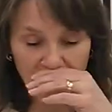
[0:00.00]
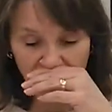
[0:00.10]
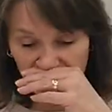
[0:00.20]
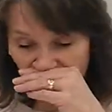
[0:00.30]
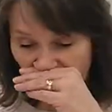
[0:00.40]

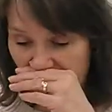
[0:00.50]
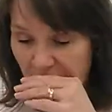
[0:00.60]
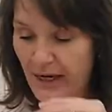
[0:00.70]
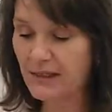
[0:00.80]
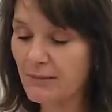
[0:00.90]
confront
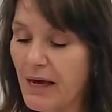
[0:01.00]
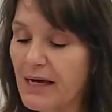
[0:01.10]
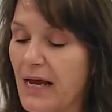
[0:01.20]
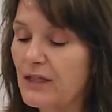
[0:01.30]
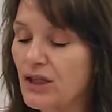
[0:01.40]
as
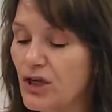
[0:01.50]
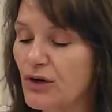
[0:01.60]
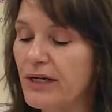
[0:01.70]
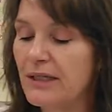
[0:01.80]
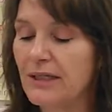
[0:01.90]
many as
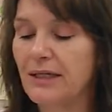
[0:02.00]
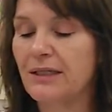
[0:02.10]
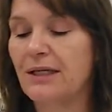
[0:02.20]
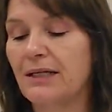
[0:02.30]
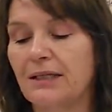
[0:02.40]
36
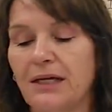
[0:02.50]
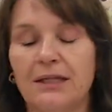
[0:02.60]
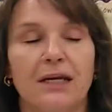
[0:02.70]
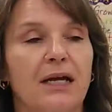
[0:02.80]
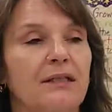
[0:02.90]
states
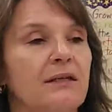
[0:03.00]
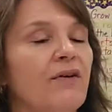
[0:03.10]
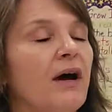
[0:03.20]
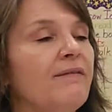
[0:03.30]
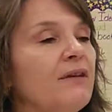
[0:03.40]
in the next
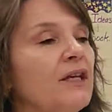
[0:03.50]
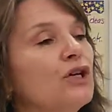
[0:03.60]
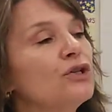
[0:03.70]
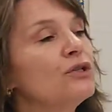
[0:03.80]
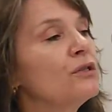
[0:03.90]
5
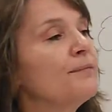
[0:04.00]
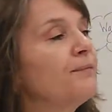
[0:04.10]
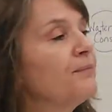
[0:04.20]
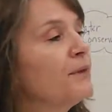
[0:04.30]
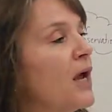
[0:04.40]
years.
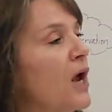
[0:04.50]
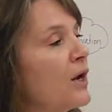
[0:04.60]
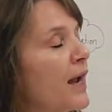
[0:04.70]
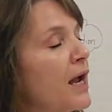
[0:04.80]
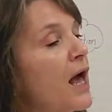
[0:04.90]

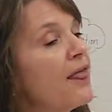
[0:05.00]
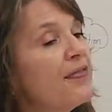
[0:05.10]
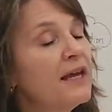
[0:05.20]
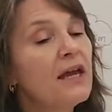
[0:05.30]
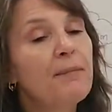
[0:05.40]
Okay,
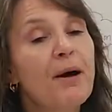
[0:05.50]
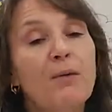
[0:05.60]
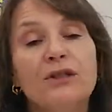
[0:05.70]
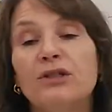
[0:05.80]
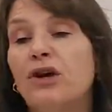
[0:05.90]
thinking
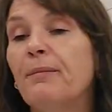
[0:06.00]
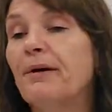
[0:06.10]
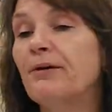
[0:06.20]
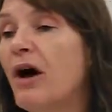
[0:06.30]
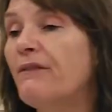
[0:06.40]
about what you know
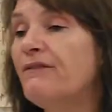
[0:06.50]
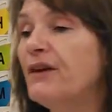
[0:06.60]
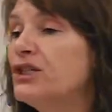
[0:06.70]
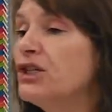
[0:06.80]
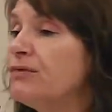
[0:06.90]
about
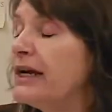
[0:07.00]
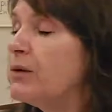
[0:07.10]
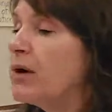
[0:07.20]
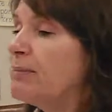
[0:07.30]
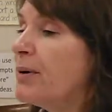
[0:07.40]
nonfiction
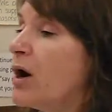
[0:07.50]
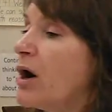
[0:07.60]
reading, what